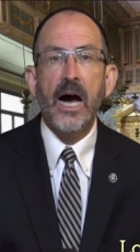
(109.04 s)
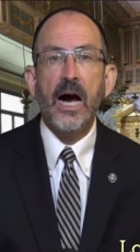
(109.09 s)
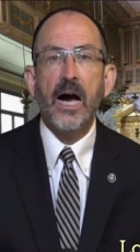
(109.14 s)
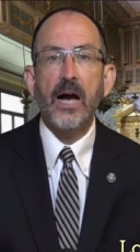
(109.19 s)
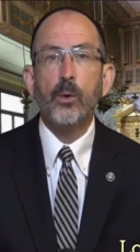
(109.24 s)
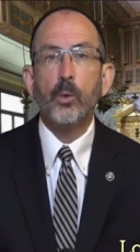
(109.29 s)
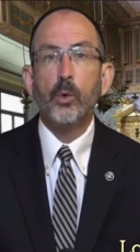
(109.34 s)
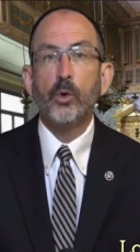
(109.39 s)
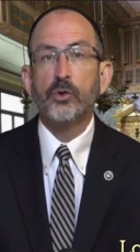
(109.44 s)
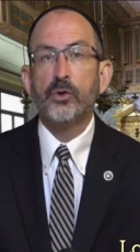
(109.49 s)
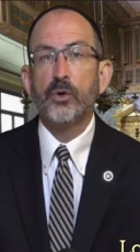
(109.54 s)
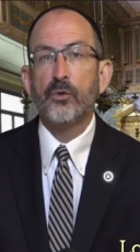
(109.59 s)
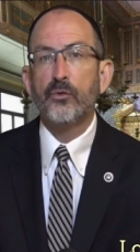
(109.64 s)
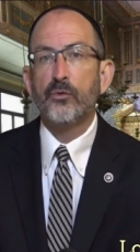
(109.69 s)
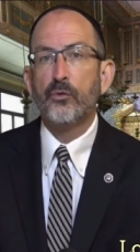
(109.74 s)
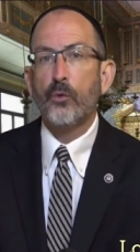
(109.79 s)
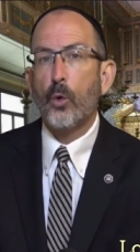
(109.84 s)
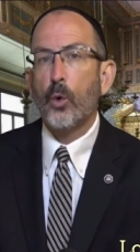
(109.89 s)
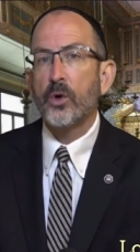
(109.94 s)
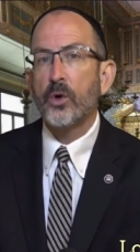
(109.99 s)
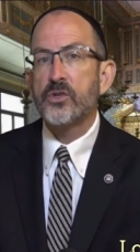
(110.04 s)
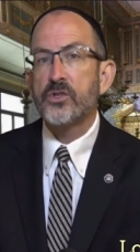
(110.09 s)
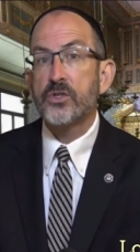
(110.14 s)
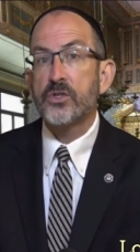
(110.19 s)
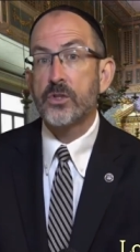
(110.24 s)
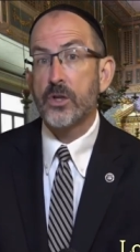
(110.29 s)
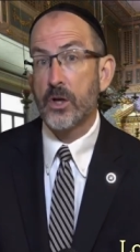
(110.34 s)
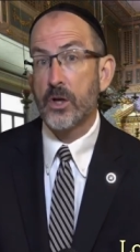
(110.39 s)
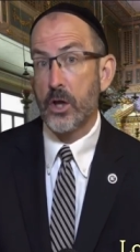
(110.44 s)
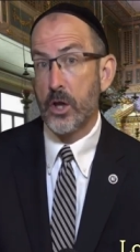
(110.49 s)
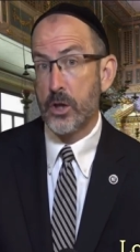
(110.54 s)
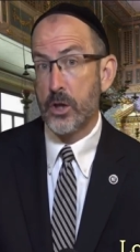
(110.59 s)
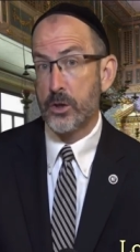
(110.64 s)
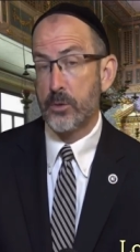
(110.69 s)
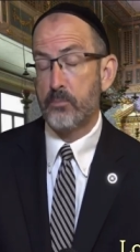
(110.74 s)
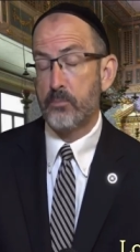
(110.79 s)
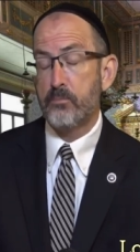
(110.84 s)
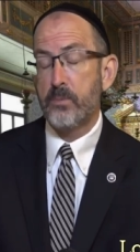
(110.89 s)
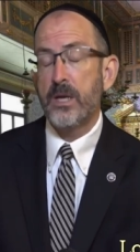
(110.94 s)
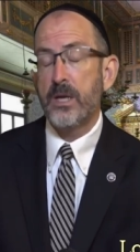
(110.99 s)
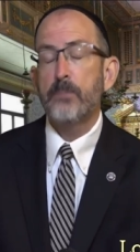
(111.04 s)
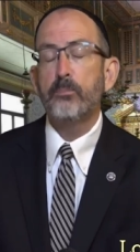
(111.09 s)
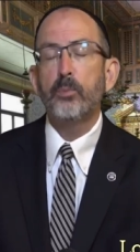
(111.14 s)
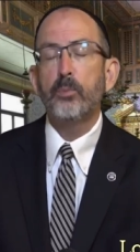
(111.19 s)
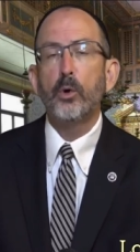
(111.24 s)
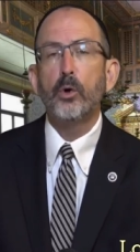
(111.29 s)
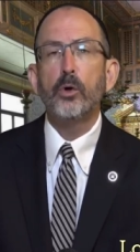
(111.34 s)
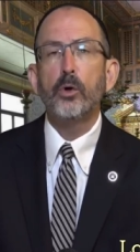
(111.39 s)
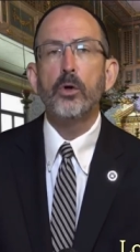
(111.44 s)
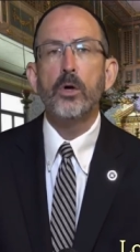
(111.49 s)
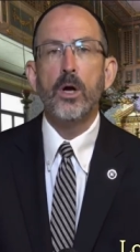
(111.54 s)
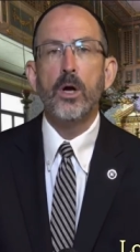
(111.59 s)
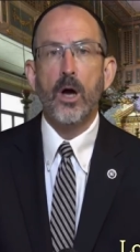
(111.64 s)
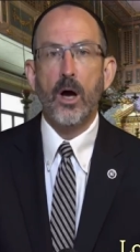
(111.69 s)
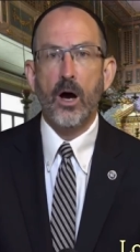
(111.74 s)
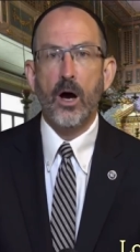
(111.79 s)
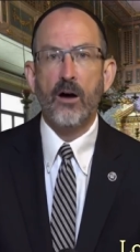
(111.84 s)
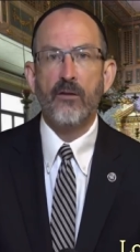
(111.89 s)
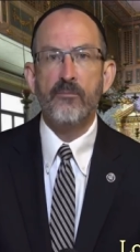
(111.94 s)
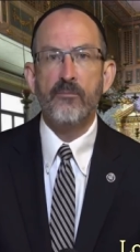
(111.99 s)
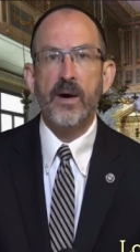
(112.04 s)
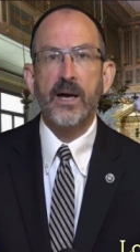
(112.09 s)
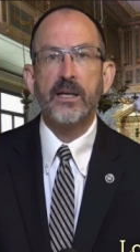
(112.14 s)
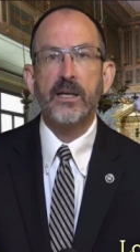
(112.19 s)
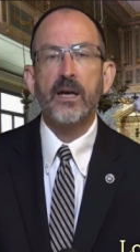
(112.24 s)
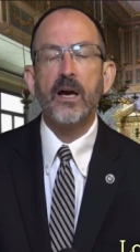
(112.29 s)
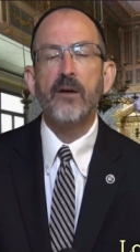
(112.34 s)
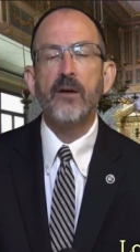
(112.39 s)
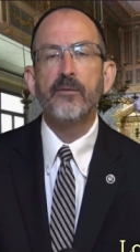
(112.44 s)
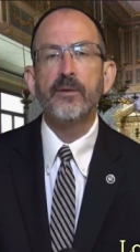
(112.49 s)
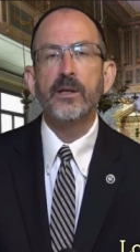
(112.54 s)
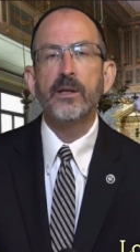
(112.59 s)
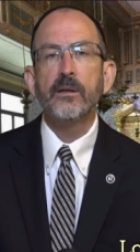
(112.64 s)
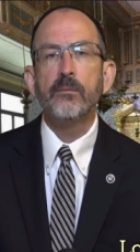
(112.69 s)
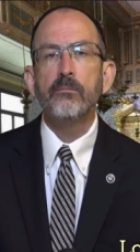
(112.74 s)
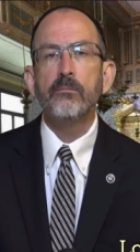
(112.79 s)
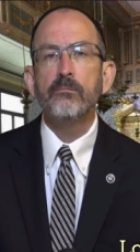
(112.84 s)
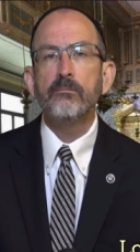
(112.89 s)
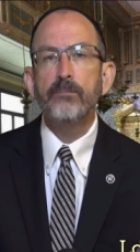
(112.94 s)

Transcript: I will divorce the people of my covenant.